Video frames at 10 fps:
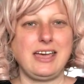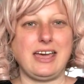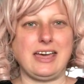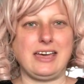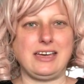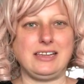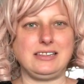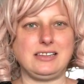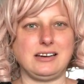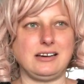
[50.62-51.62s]

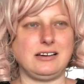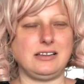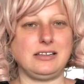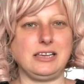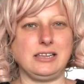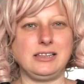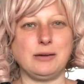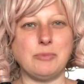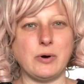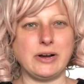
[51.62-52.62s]
And in the
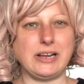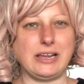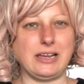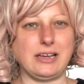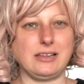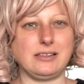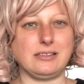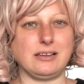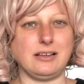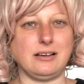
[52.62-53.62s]
morning
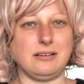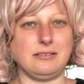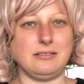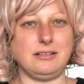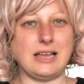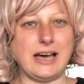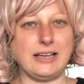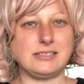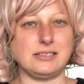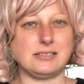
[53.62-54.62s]
the
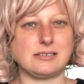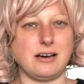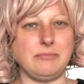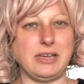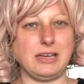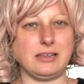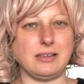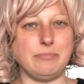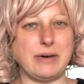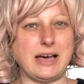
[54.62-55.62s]
lights is coming
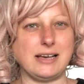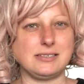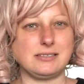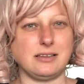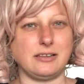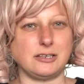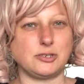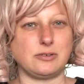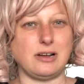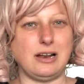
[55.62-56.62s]
the best, the
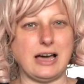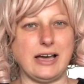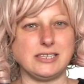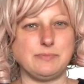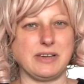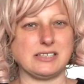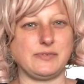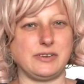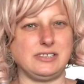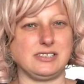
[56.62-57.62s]
natural lights, because
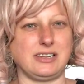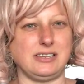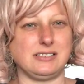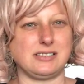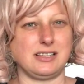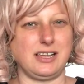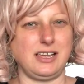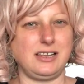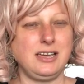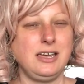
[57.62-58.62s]
for this green
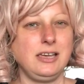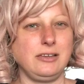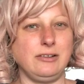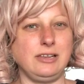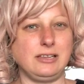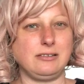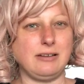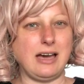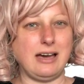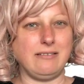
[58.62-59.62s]
screen you need to
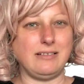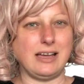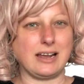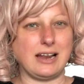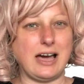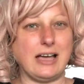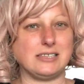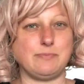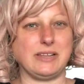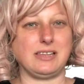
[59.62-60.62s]
have like
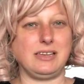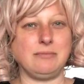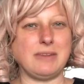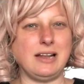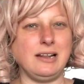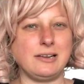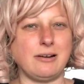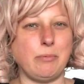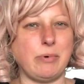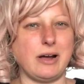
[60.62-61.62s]
lights, but in my little
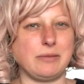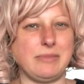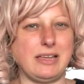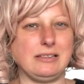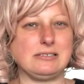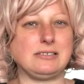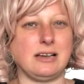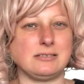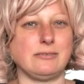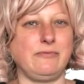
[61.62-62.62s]
apartment this
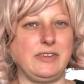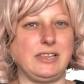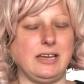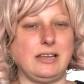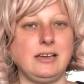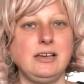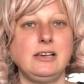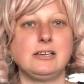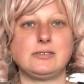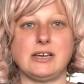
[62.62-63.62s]
doesn't fit in,
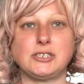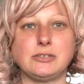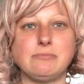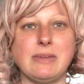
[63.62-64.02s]
so I shoot